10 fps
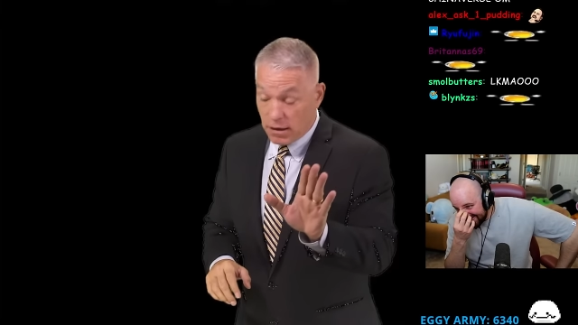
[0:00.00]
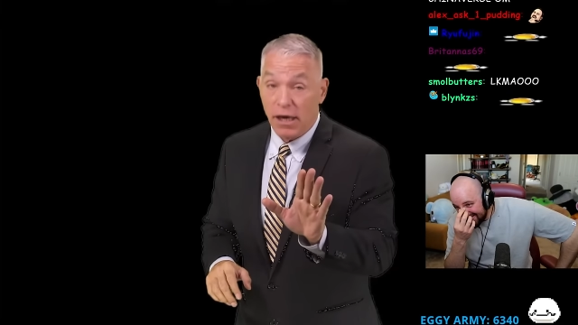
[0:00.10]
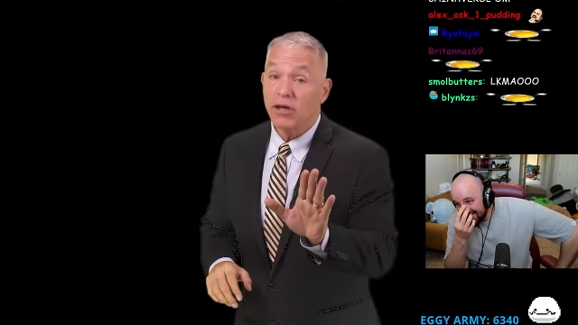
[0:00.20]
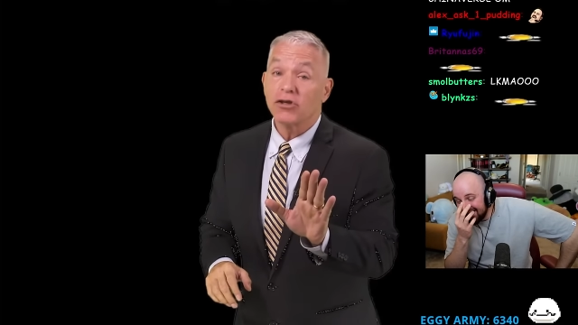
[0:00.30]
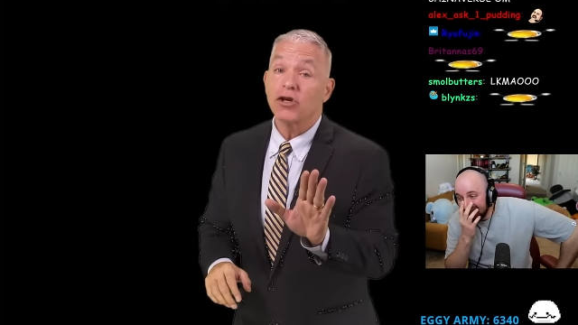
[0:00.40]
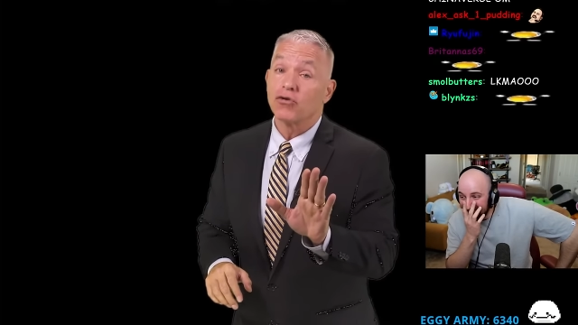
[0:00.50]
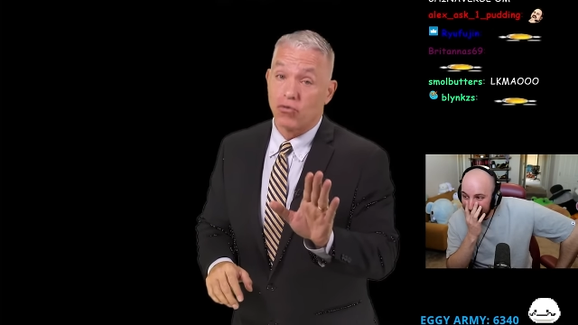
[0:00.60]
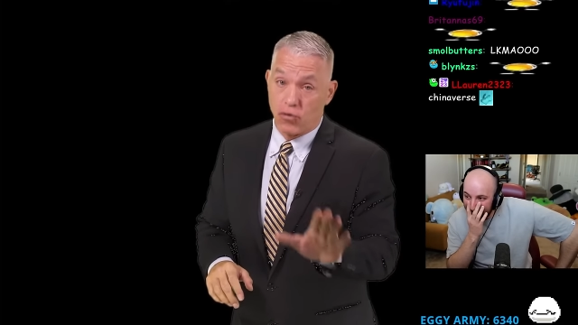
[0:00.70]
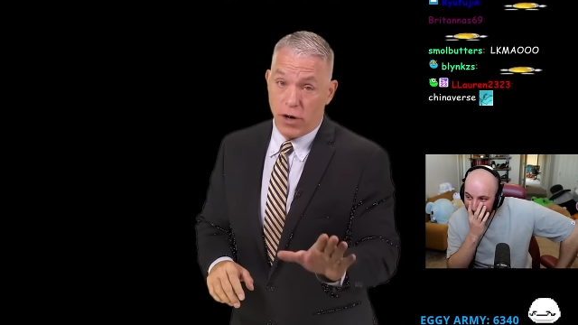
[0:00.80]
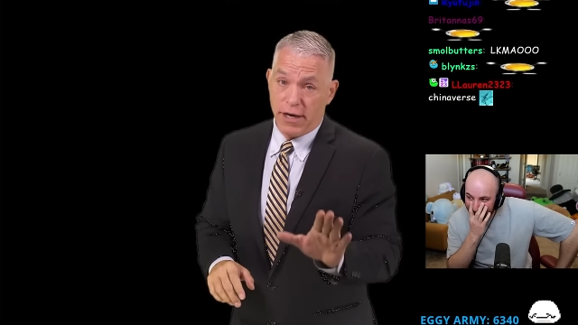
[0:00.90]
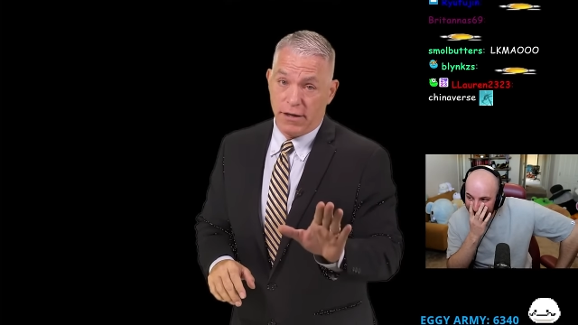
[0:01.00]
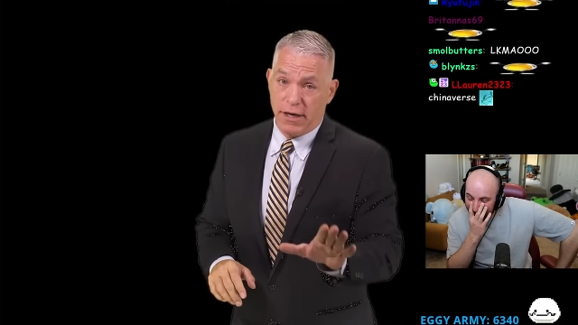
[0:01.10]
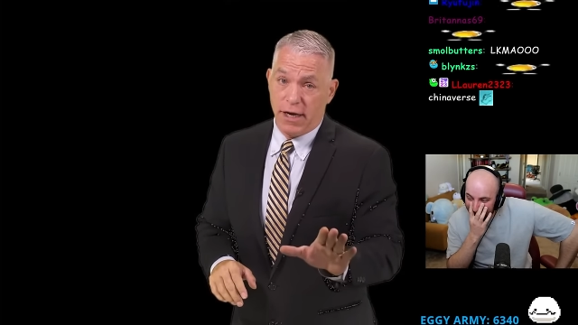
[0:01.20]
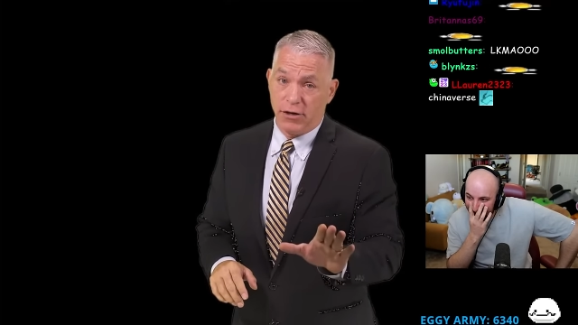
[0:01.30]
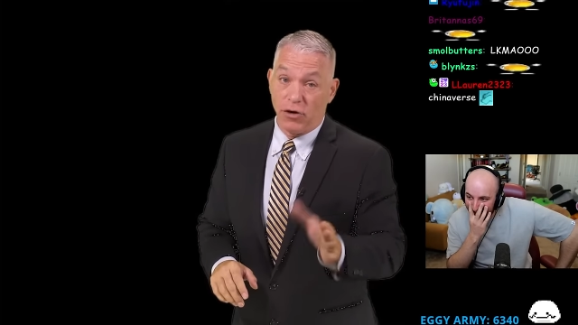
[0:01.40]
Speaker 1: and anyone
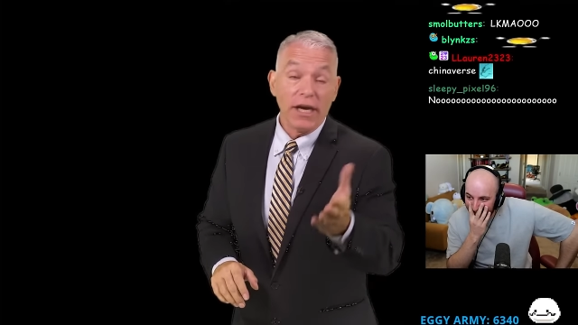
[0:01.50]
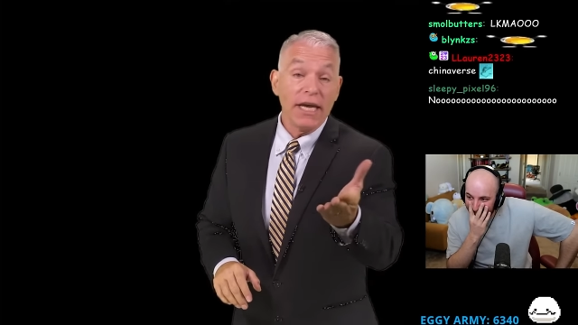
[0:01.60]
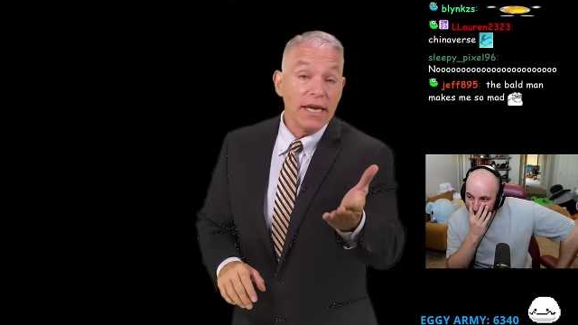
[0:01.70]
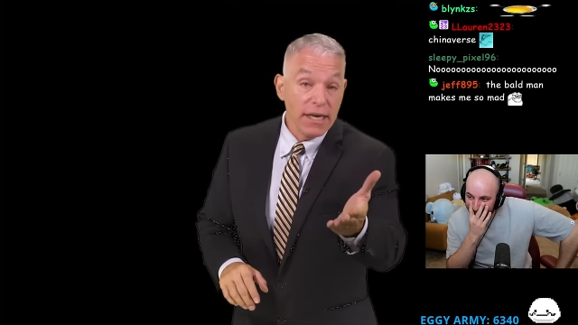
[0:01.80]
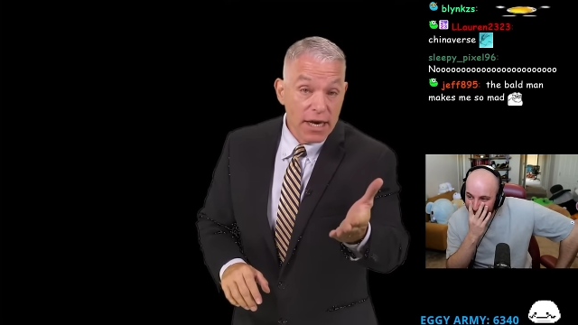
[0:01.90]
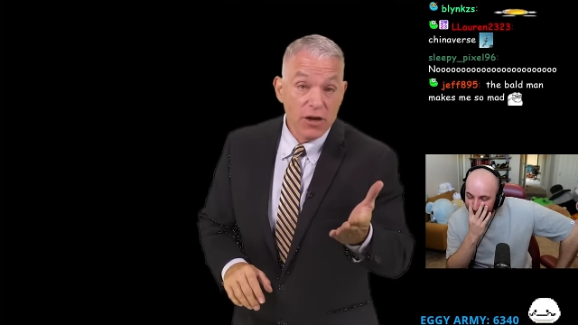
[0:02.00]
disagreeing should have their